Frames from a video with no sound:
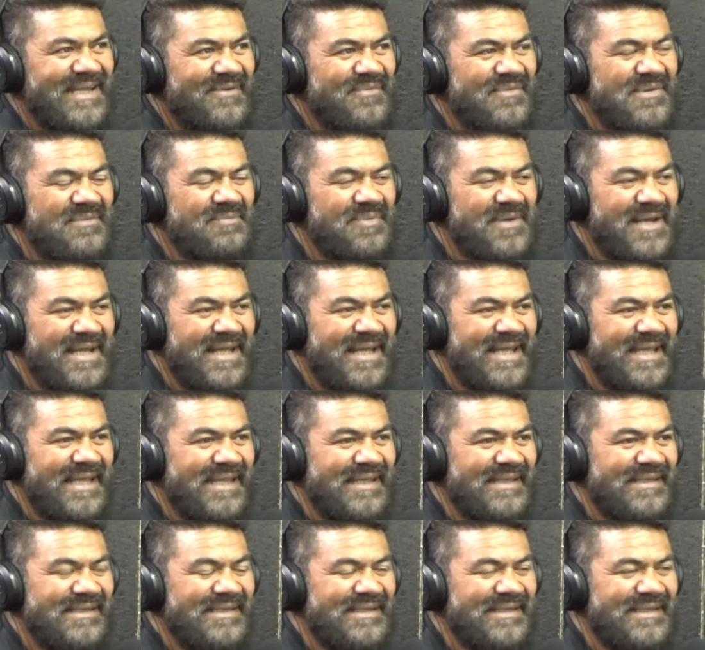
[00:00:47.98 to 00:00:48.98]
played
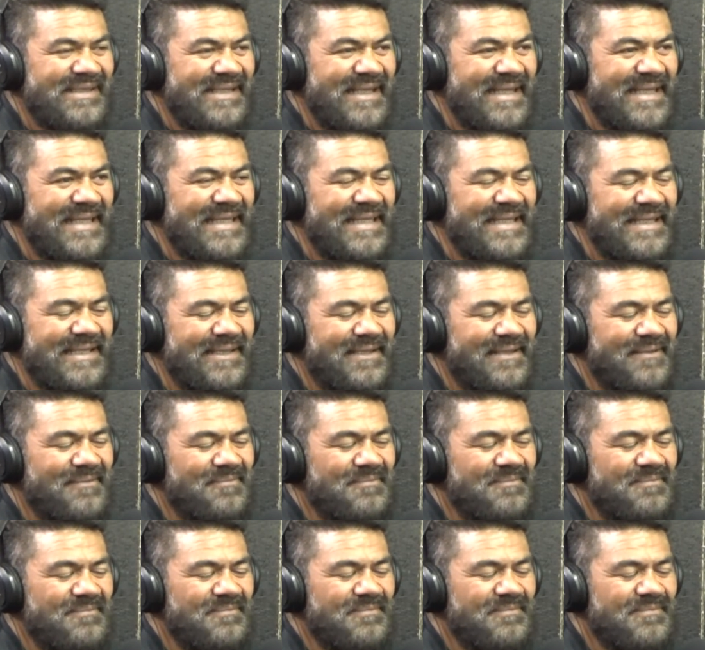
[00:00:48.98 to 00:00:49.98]

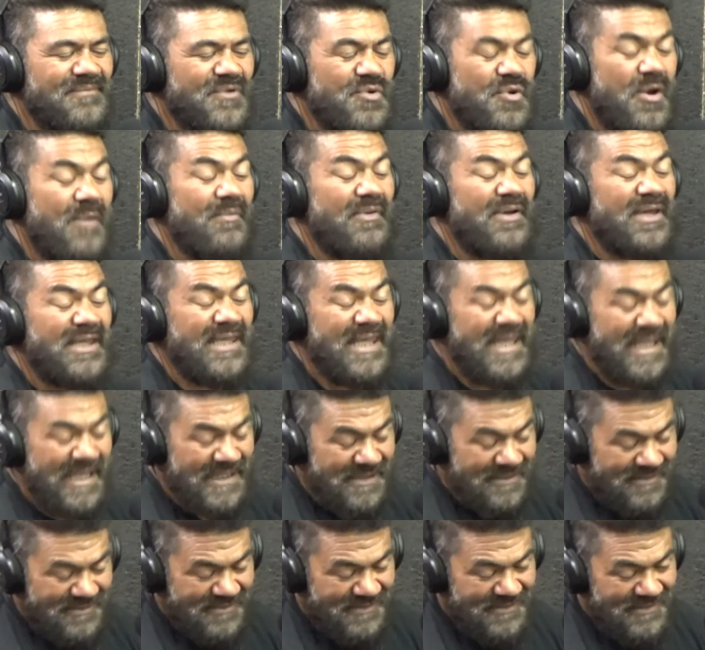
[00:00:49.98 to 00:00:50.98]
Grammar
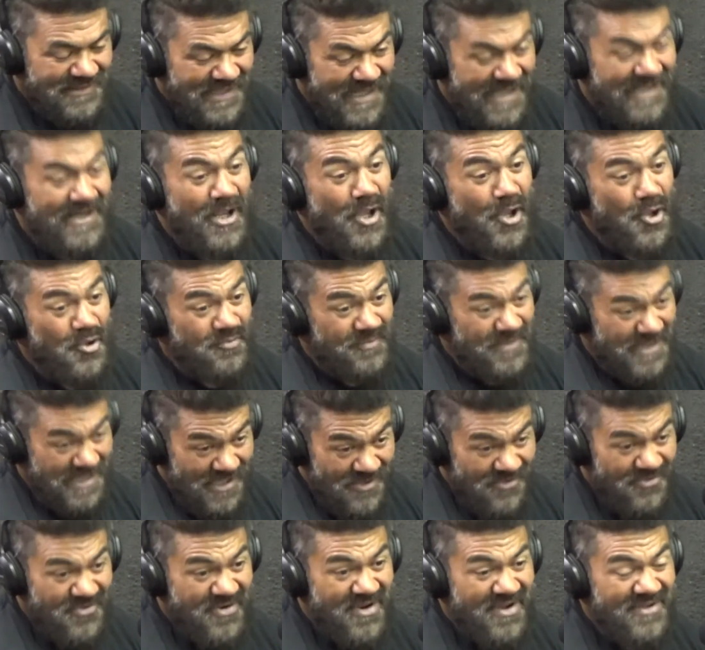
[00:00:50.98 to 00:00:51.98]
again at home at our
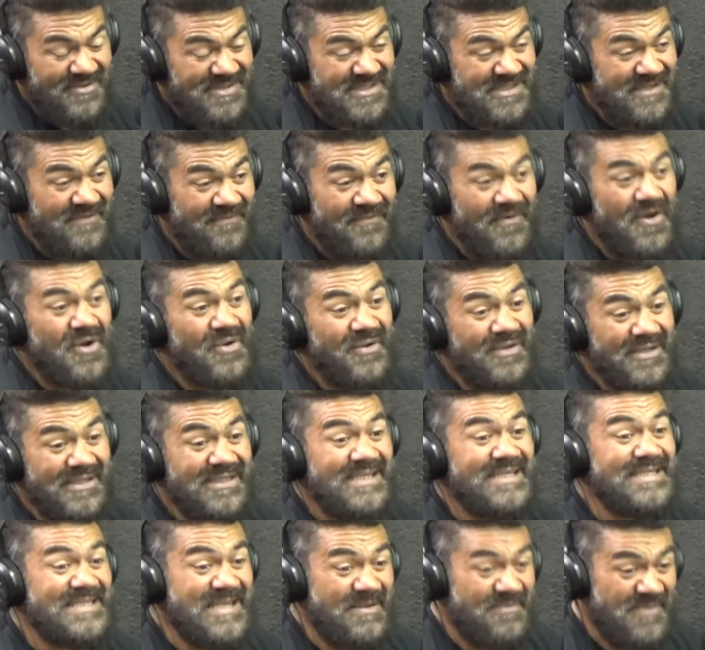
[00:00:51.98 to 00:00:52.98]
grounds the following in the
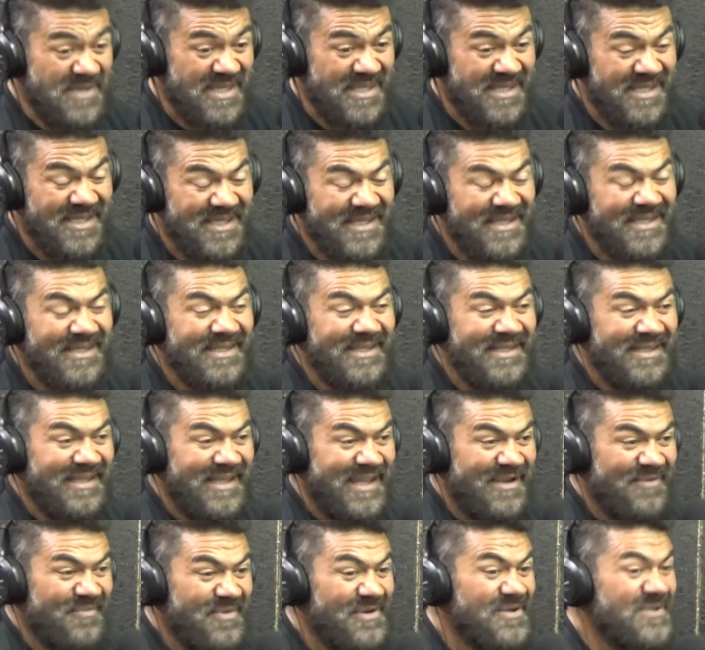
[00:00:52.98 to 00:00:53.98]
semi,
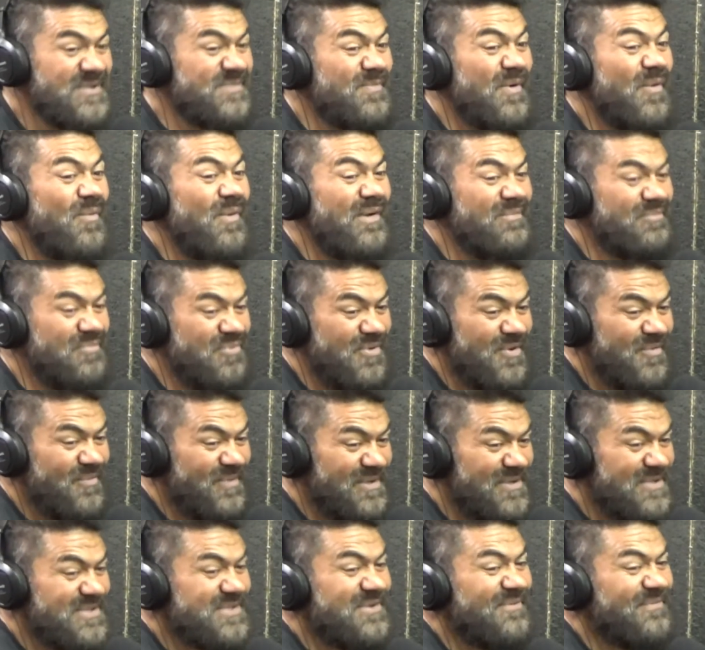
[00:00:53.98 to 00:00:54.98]
and we lost by 1 point. We
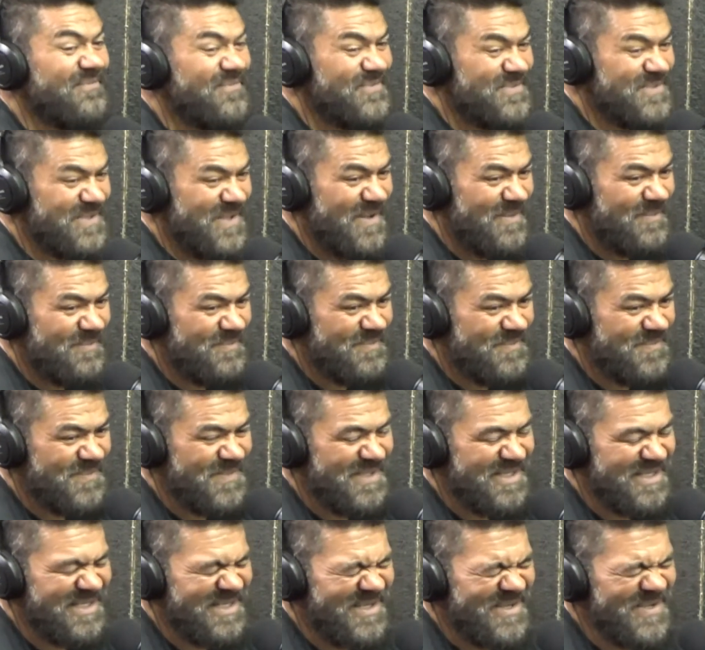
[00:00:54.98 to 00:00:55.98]
lost on full time,
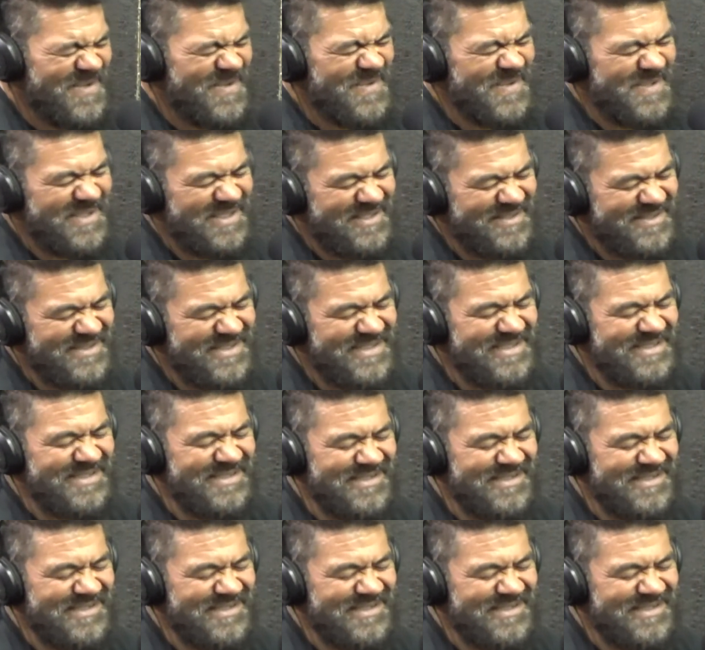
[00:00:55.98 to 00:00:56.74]
and it was just